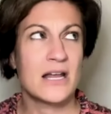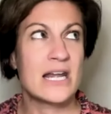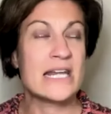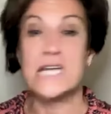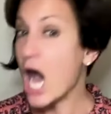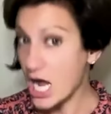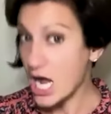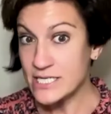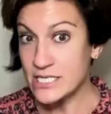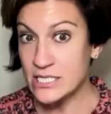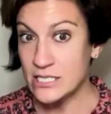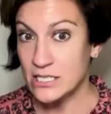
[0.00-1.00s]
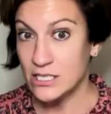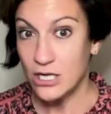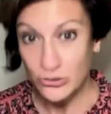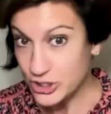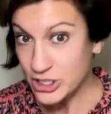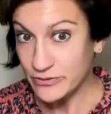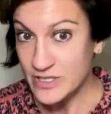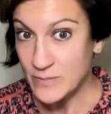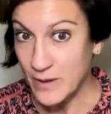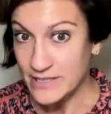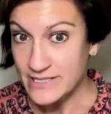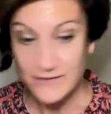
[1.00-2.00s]
not culturally
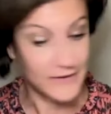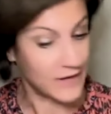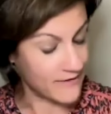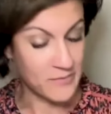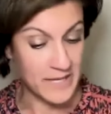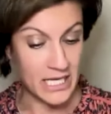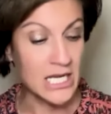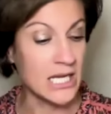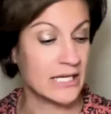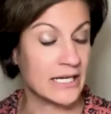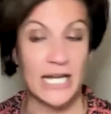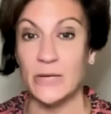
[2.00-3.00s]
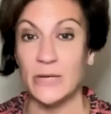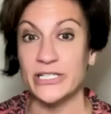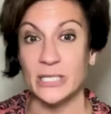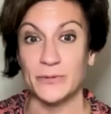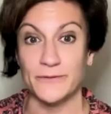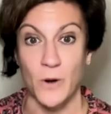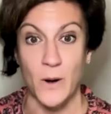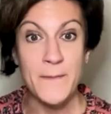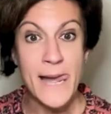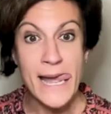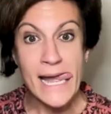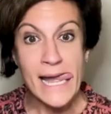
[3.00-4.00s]
responsive of me in any way, shape, or
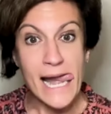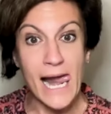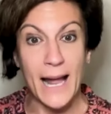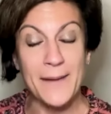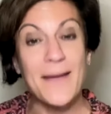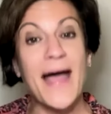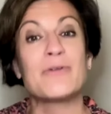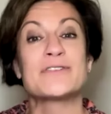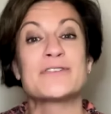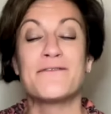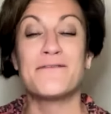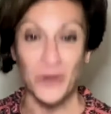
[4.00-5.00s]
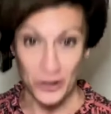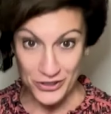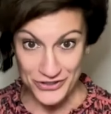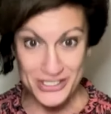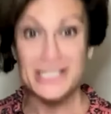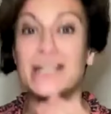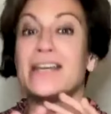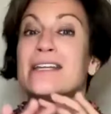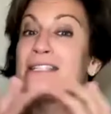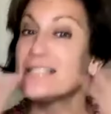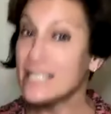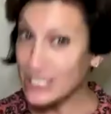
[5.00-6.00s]
form. I was first
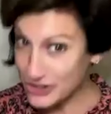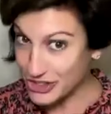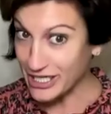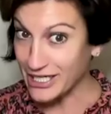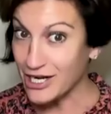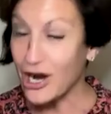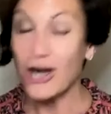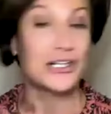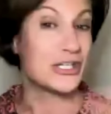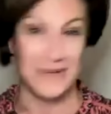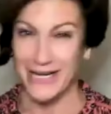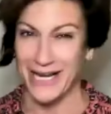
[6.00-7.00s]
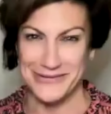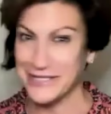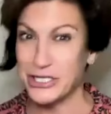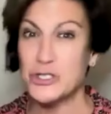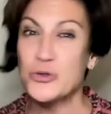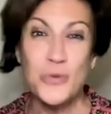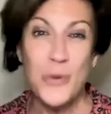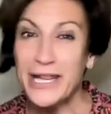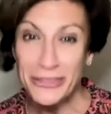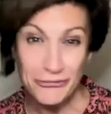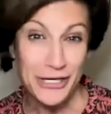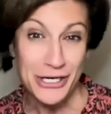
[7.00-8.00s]
teaching argument. I was like
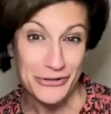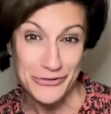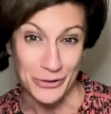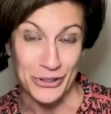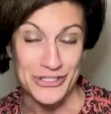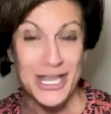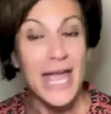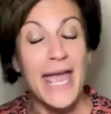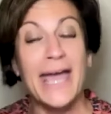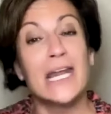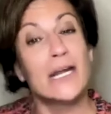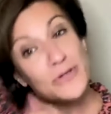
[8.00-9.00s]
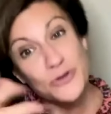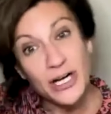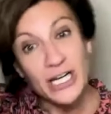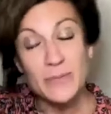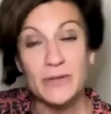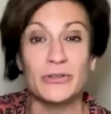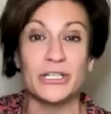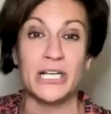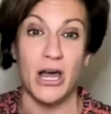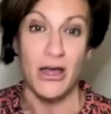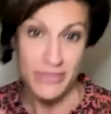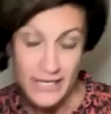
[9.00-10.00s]
23 years old, and I was trying to be
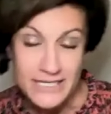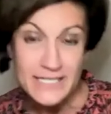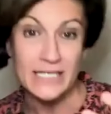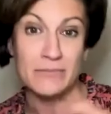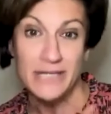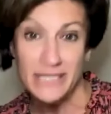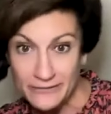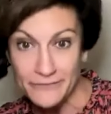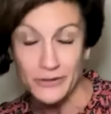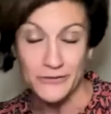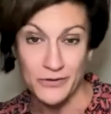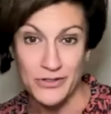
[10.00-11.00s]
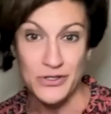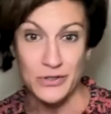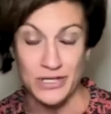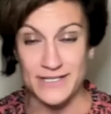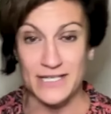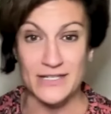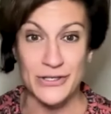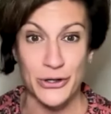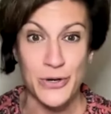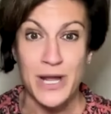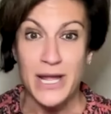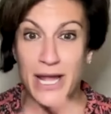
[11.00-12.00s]
really authentic and meaningful for students. And
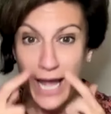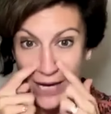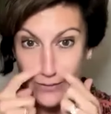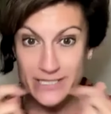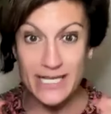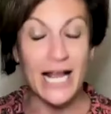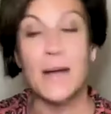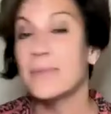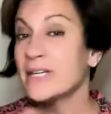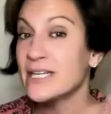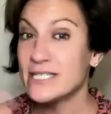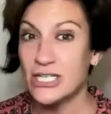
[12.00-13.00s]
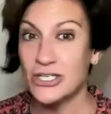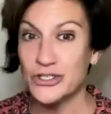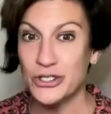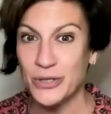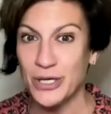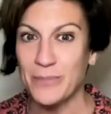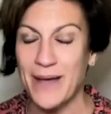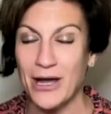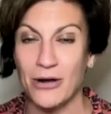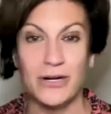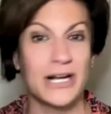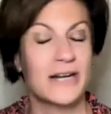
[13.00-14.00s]
so I was like, I'm going to teach you
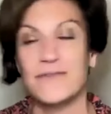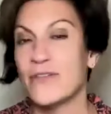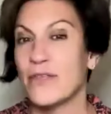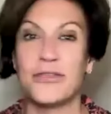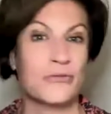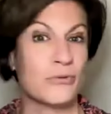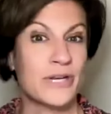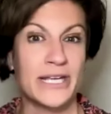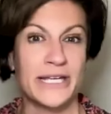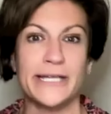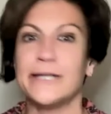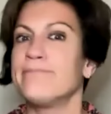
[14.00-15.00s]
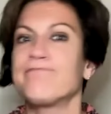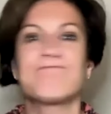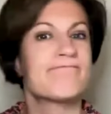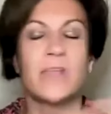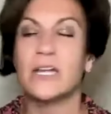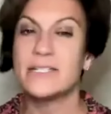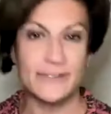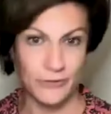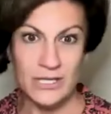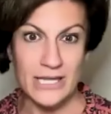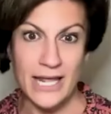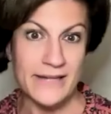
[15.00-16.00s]
about kind of the 3
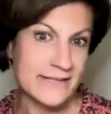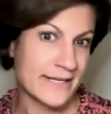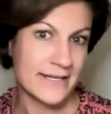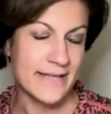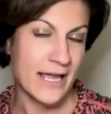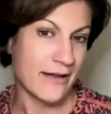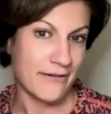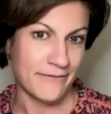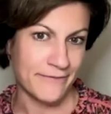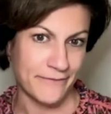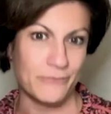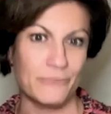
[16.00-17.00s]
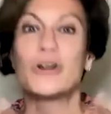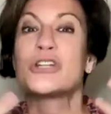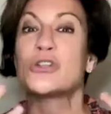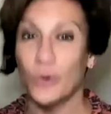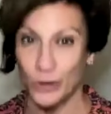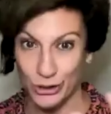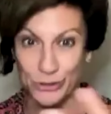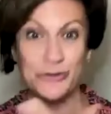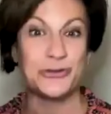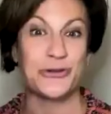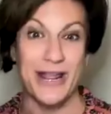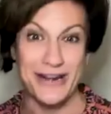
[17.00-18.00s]
different lenses of rhetorical
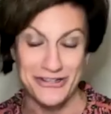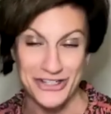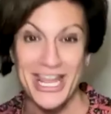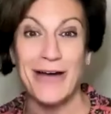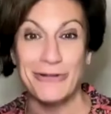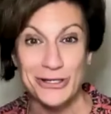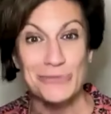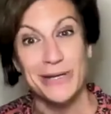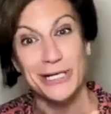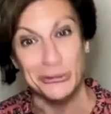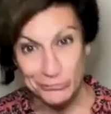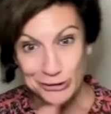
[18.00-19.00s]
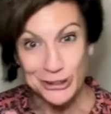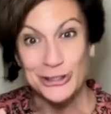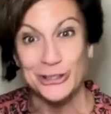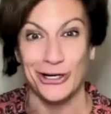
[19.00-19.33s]
strategy. How do you make a really good